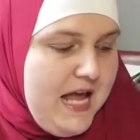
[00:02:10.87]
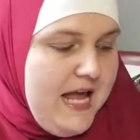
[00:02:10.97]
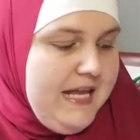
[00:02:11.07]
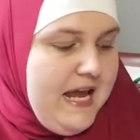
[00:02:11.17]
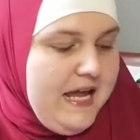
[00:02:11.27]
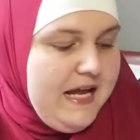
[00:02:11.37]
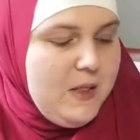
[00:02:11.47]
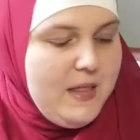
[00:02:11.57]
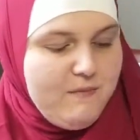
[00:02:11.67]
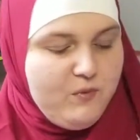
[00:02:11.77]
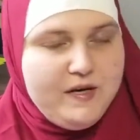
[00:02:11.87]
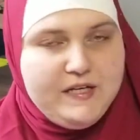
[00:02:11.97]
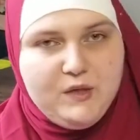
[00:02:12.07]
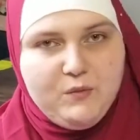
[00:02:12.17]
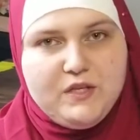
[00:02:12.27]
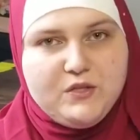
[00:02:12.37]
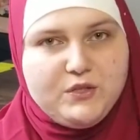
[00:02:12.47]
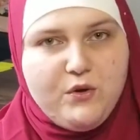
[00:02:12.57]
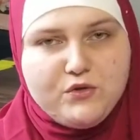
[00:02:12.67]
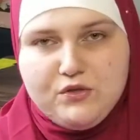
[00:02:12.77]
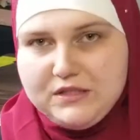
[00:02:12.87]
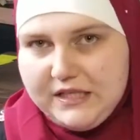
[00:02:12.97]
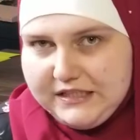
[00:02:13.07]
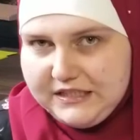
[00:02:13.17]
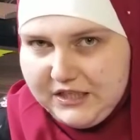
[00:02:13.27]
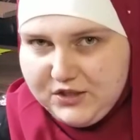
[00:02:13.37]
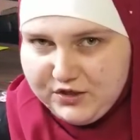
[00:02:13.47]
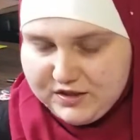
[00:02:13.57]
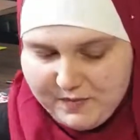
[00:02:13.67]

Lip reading: And I collaborated with their social studies teachers